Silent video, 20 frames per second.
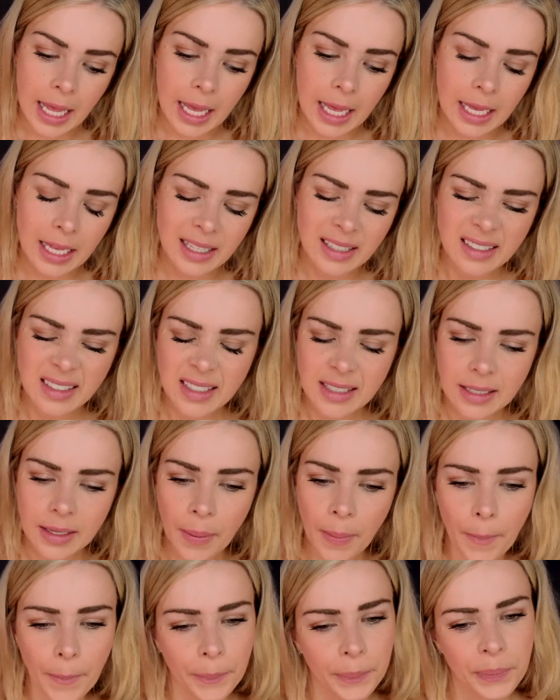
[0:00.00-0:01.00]
It
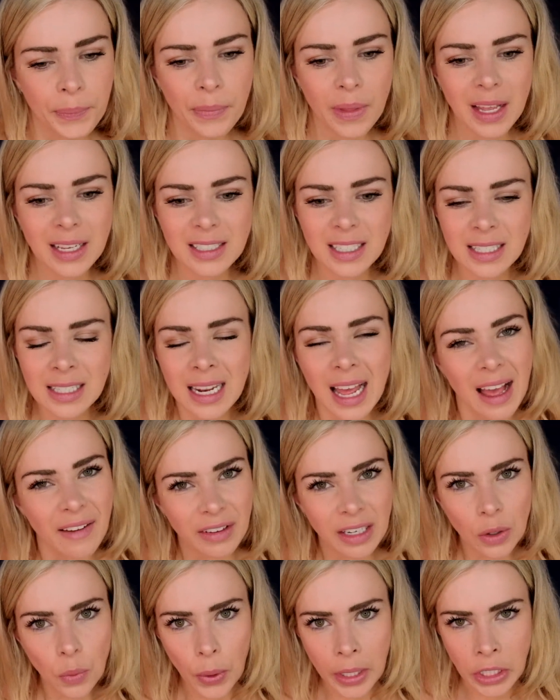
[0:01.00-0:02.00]
doesn't have
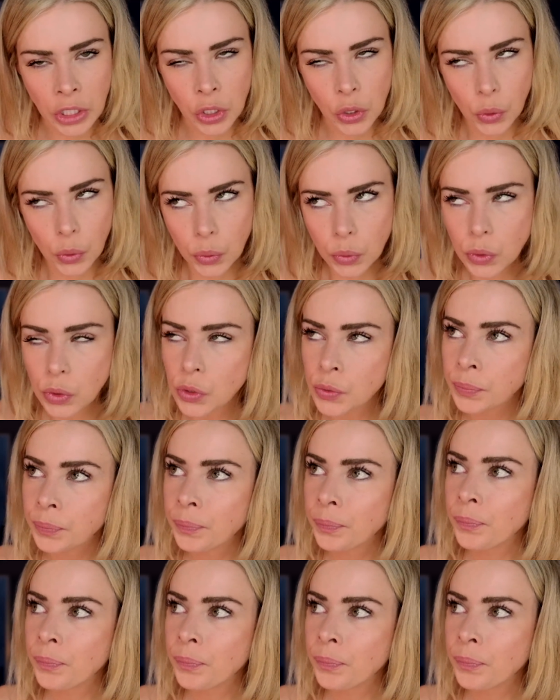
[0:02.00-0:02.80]
any windows,